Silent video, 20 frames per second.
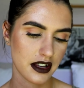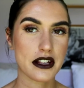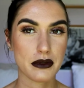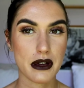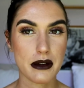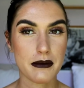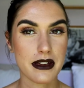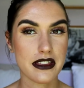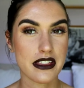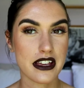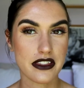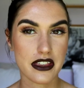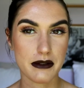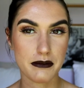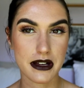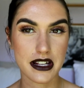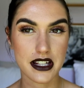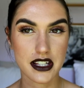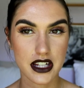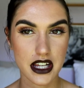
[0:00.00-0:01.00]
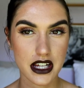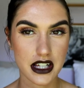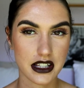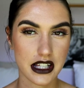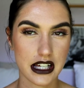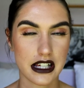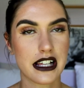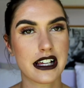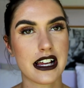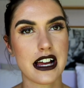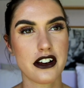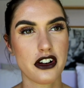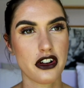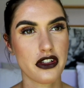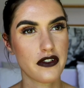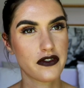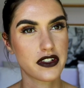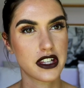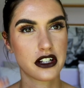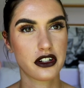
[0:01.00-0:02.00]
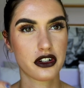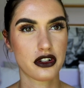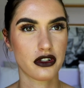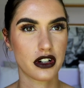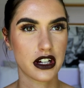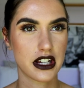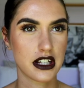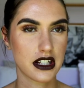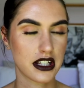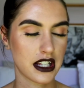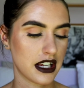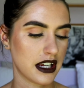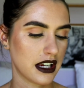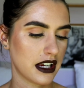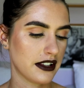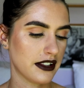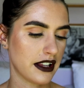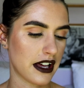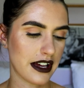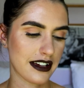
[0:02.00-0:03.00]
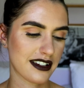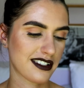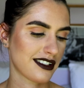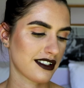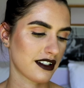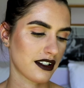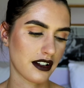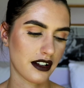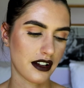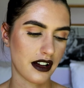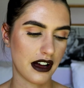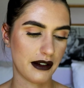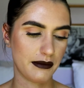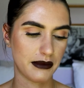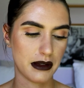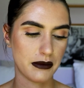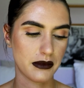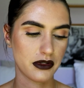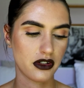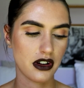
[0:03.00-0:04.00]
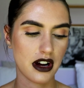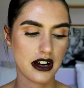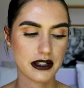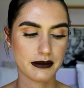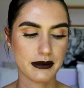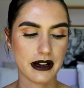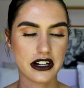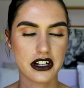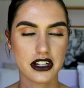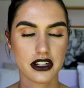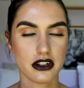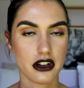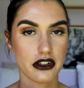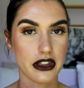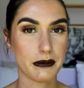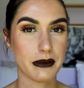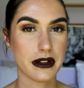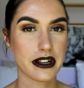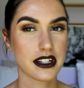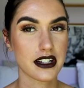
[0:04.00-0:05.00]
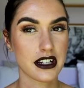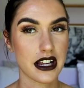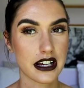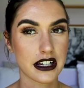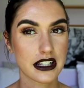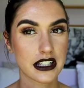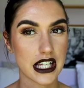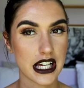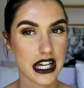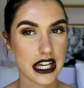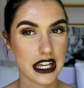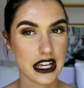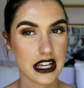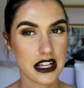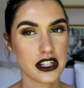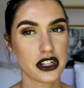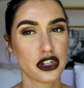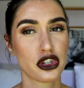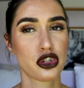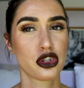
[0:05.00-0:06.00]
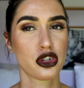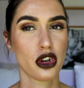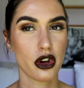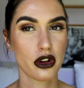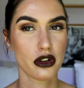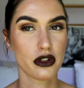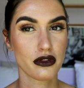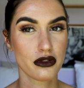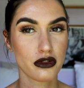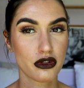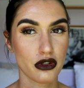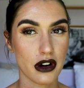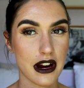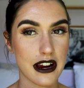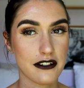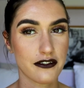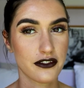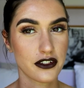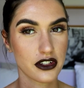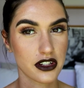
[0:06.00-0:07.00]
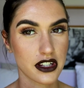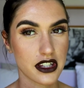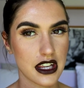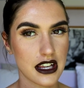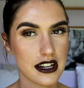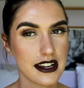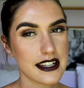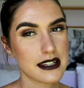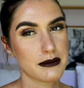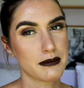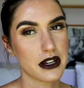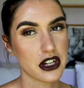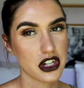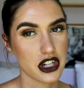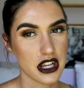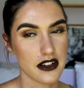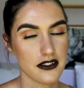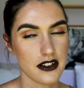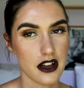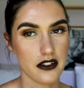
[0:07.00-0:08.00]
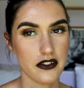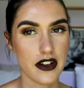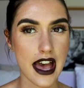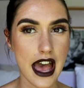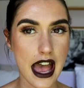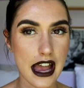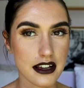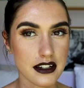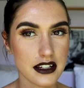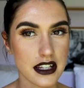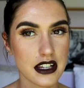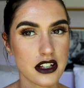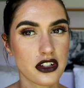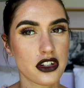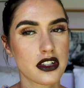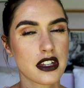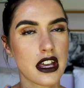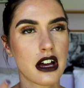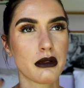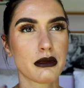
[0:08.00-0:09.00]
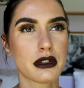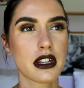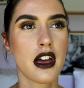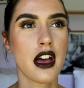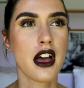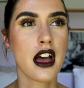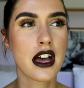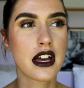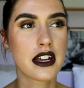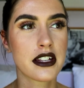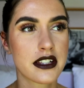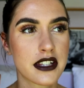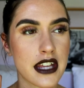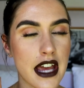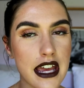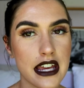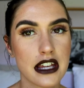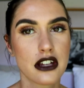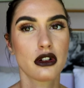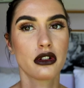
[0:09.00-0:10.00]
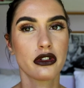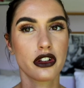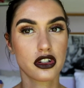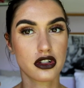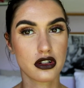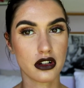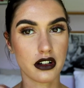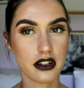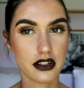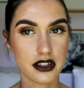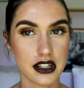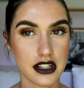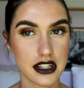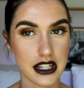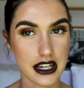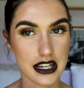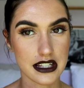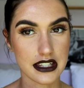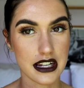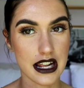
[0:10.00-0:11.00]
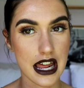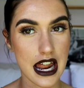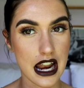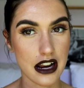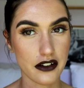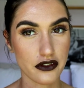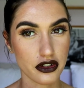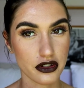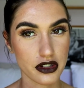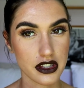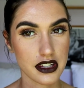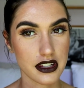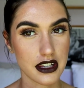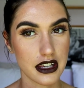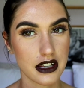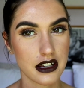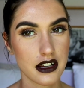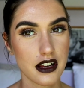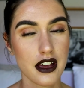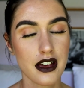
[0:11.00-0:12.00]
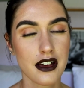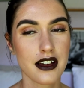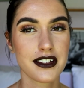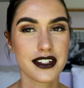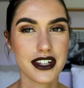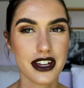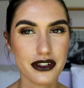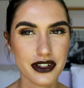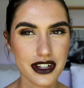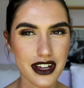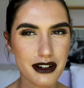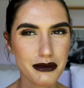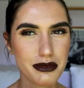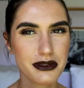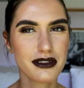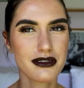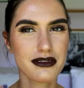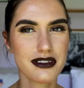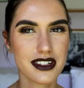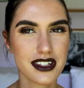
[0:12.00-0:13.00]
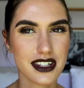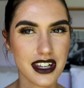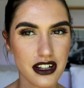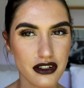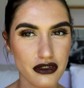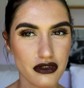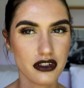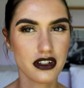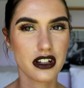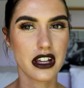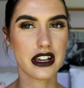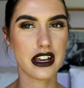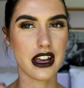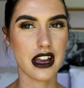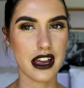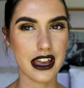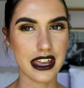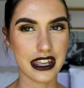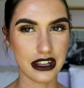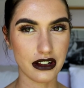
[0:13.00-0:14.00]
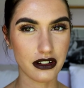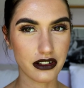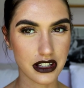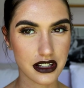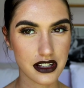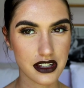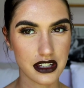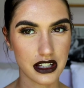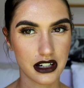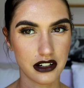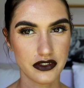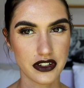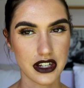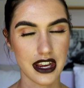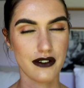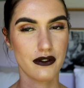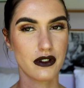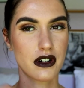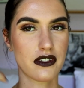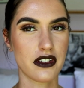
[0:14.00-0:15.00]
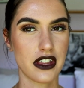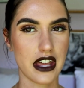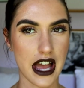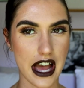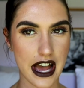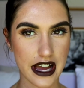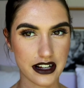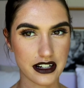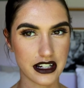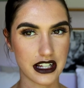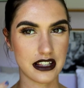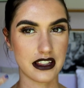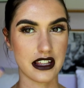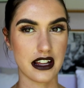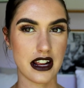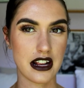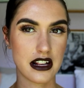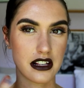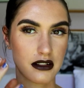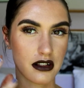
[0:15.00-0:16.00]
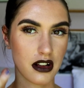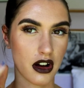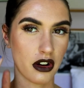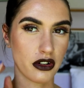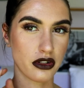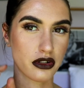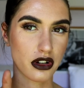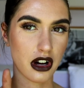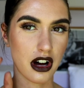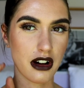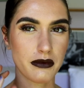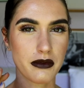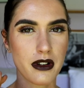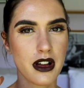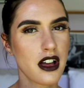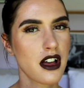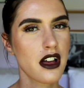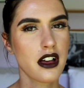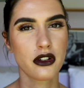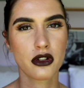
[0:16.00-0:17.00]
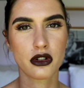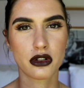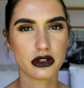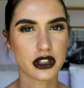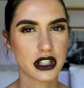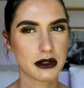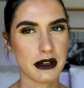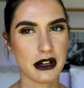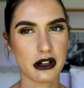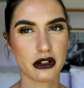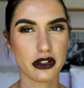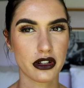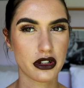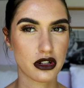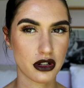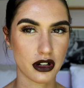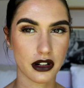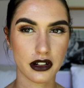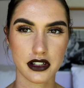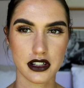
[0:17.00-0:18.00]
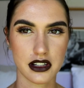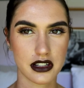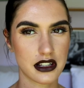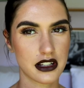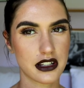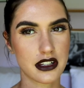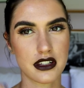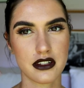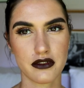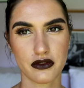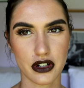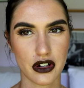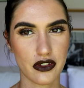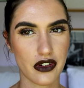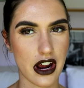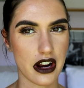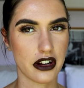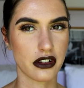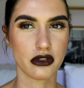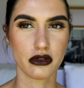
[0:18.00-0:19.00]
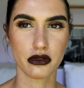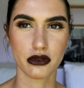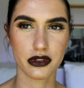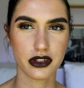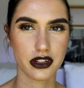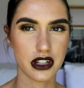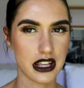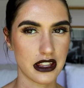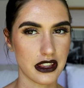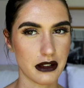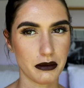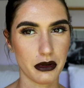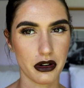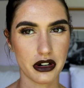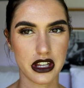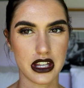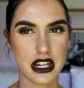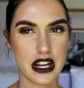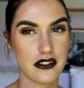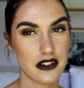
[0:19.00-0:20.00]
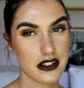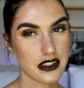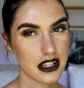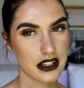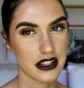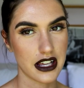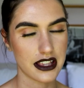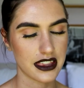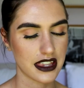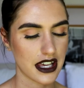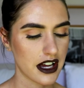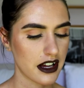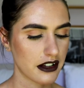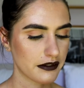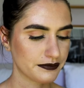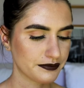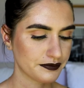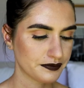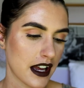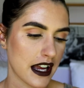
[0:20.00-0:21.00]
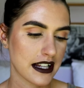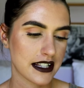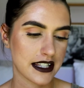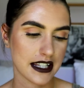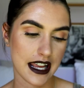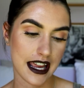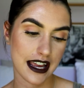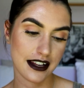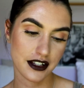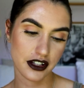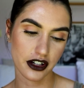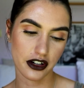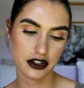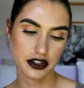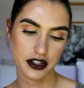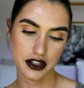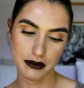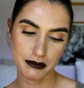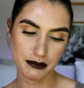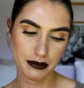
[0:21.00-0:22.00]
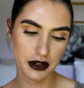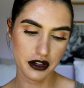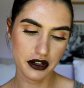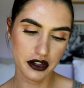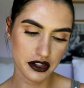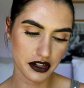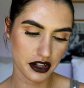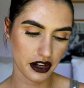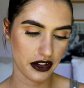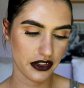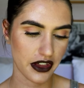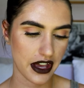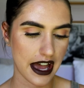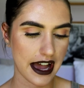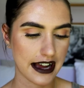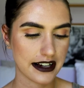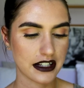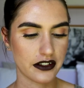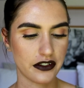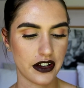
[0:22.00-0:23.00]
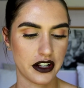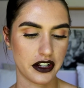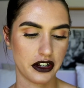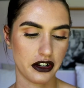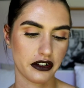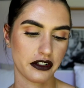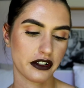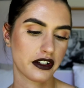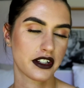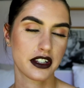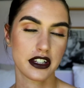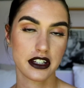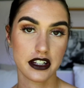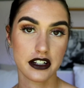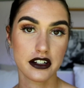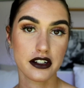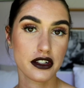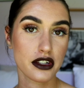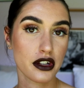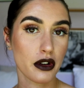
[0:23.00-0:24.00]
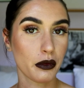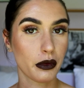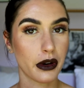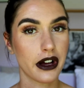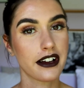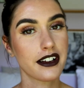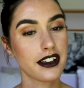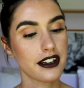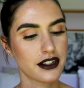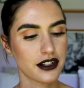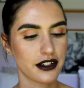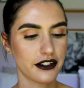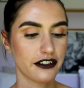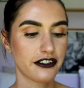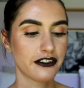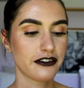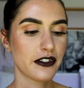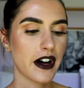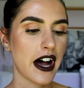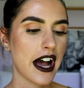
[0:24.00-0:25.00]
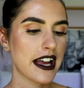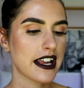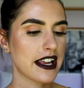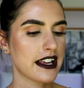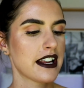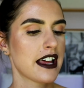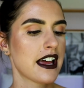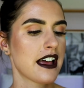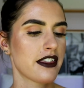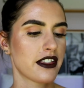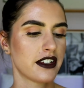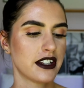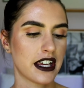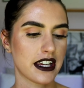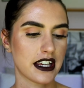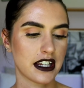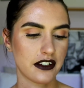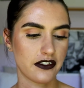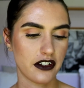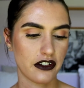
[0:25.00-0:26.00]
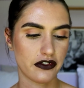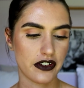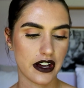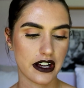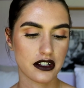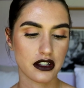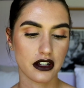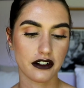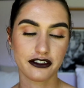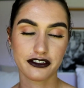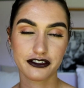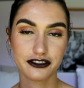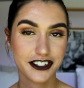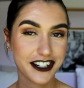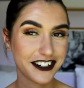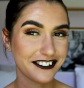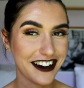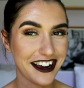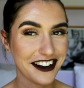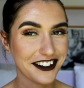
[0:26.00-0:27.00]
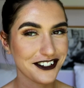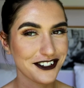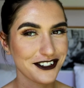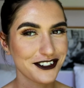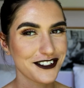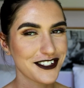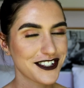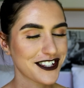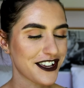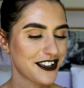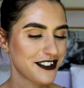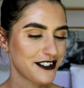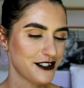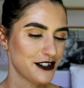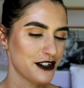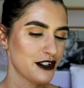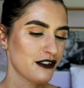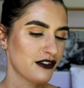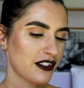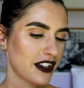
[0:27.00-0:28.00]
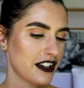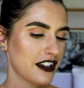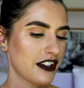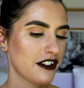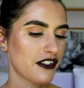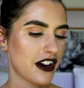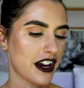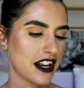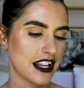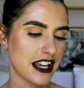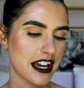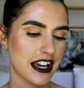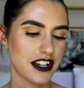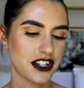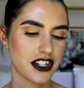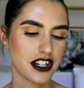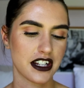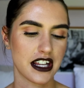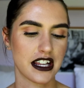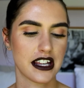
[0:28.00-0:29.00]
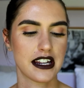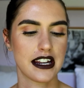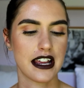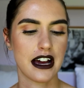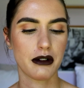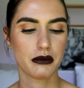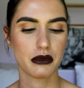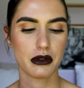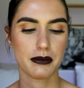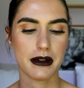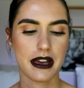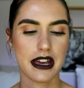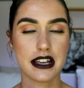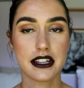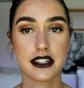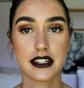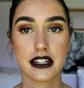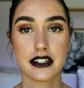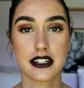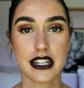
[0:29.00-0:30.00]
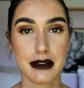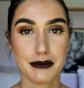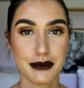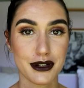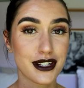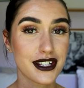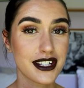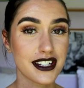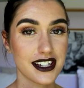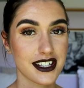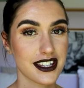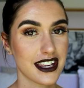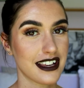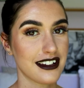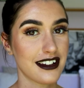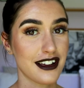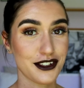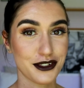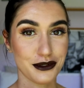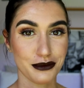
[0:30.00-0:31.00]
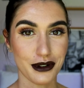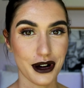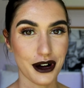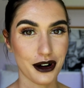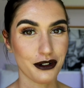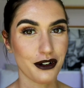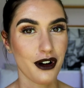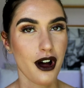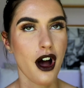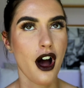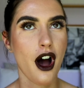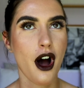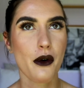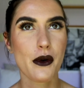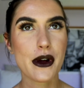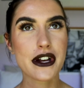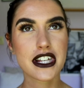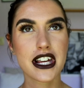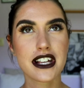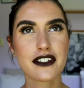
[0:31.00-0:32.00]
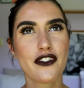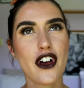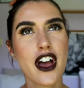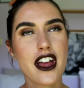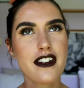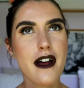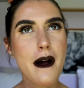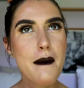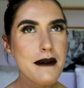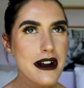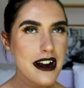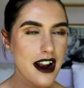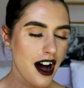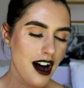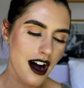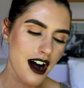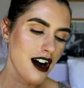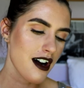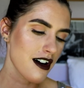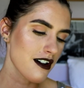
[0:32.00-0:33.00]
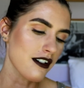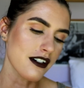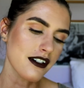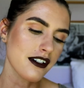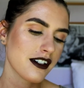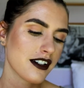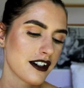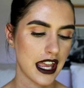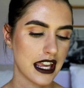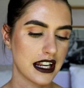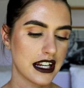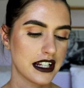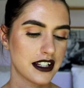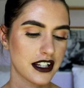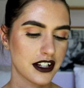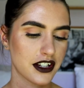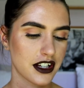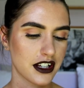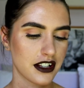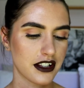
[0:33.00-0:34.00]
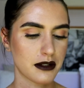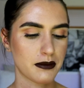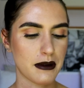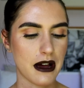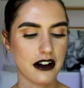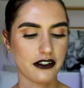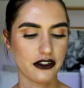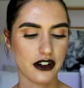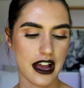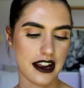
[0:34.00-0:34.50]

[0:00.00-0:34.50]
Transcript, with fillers: That's what I mean like the bentonite clay, like I know they've said green tea and like um, lemongrass but I just know that bentonite clay is so great for your skin especially if you have acne it just helps take all those toxins like I said out of your skin so it helps your skin like heal itself to get rid of the acne that is on top caused by all those toxins free radicals in the body and everything like that it's an antioxidant boost so the active antioxidants work to fight the negative effects of free radicals, UV radiation and can help repair sun damaged skin as well which is phenomenal! In addition this powerful